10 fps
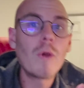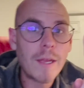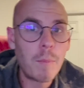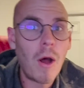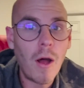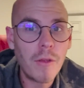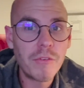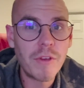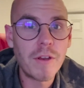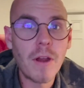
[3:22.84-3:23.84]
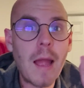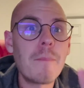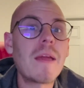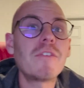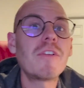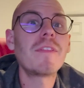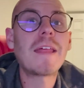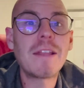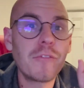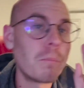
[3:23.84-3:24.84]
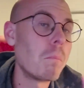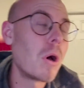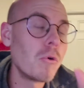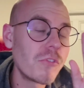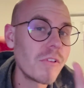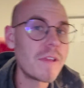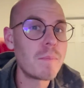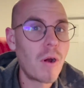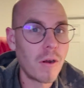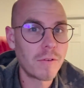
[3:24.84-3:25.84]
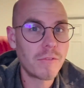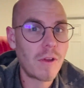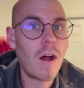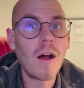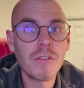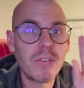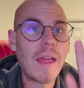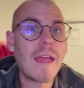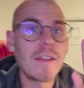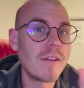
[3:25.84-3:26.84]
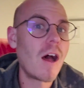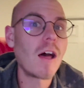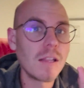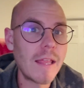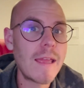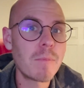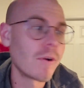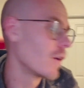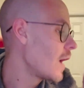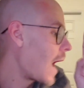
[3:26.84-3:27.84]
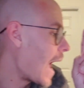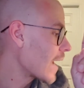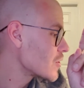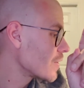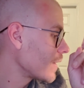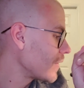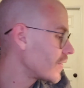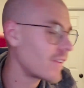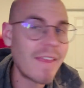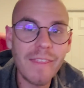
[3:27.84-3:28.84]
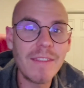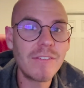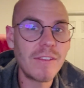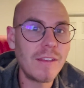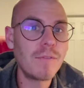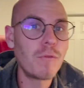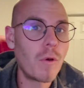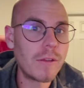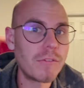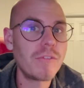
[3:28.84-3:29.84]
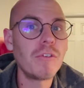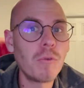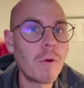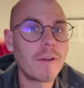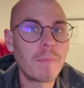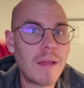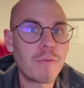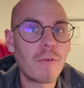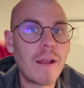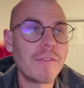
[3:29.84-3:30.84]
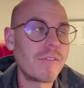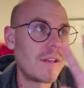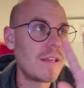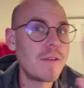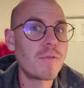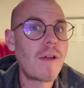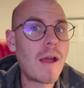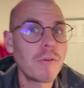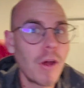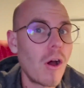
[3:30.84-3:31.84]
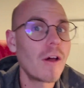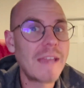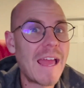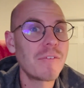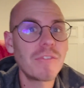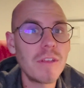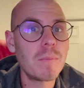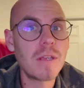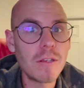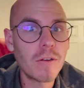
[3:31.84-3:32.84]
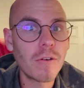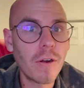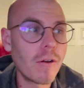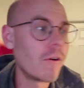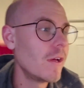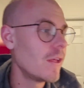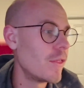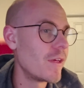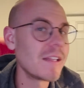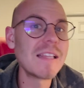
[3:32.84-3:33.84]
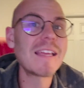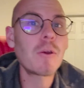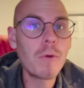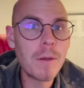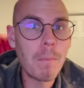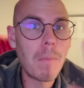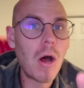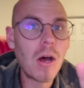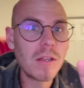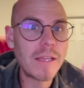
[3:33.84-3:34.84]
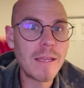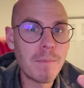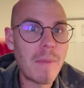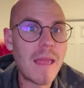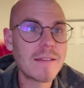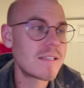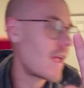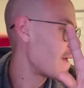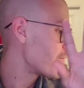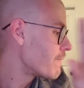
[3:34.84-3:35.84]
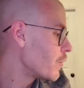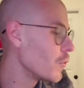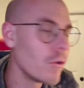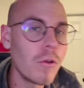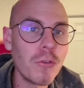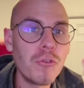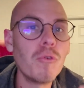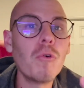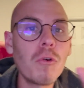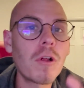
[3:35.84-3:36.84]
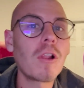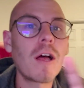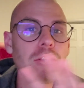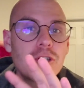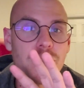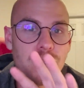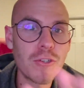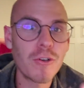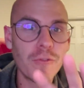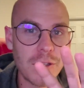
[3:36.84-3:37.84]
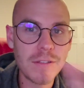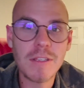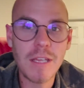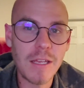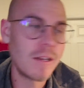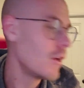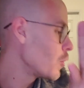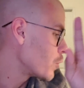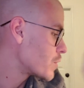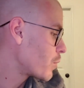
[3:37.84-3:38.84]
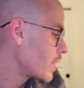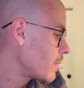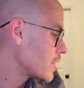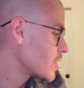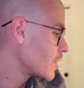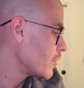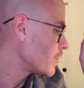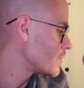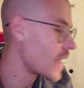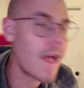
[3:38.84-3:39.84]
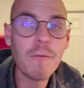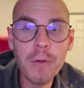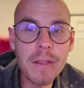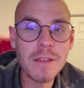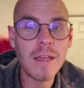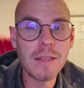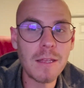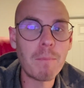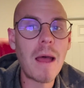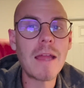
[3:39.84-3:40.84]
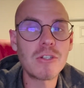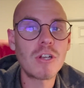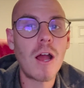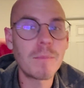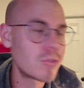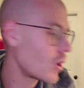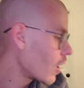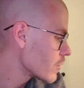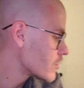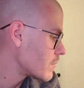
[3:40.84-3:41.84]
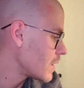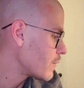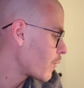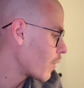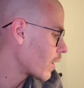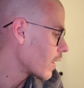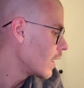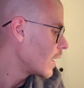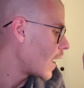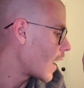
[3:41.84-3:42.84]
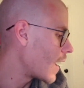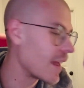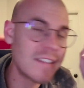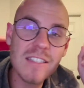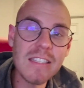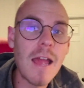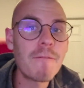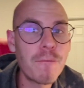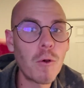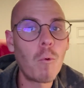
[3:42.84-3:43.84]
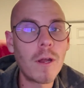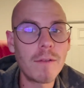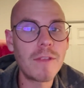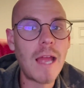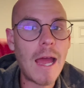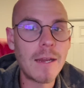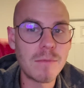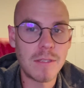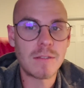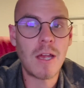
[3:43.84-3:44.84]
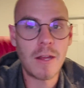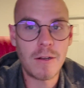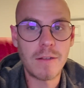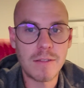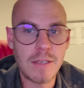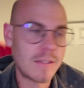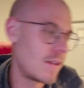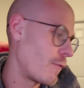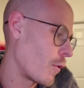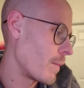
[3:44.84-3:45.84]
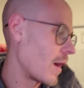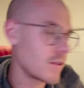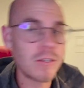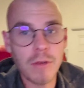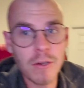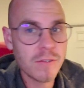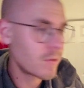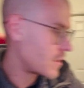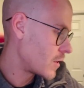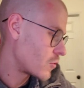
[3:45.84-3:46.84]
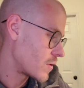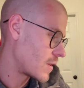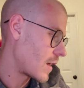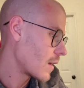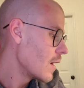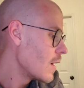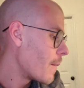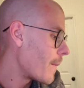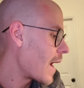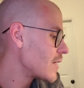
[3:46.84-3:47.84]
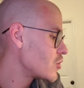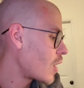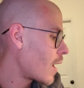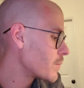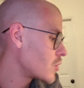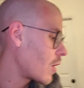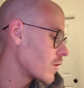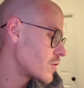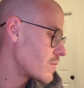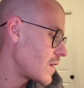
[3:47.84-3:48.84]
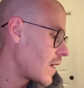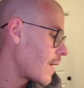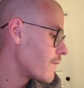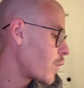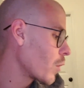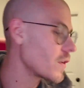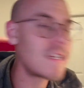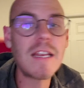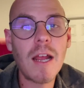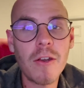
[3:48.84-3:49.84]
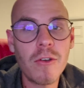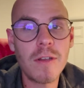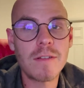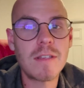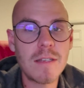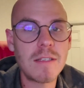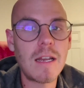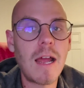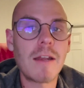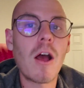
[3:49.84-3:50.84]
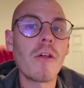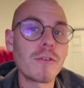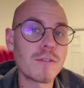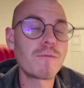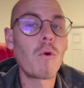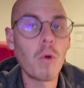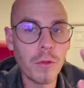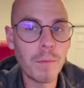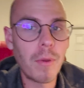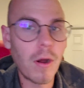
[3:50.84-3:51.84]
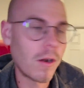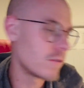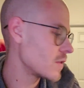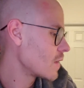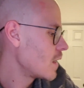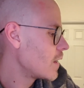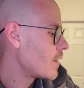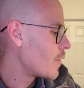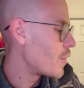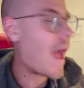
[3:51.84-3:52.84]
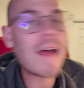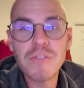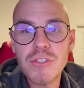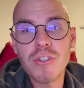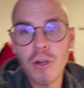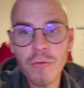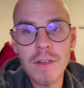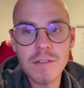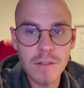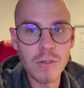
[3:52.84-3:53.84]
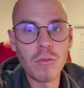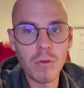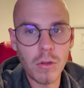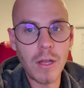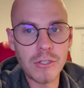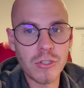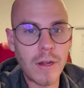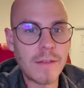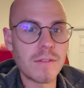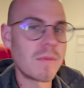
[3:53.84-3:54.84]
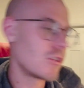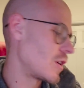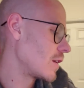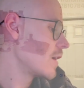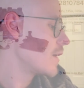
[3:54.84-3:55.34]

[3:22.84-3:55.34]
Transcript: Quick pause here. I mentioned that it's mostly parts cost and not labor. I actually sent this invoice to one of my friends and he found on FCP Euro that Liquid Moly makes a full dual clutch service kit, which pretty much includes everything that my shop charged me for, except for one of the items that's $164. So here's what's interesting. My shop charged me $1,469 for the parts that service the dual clutch transmission.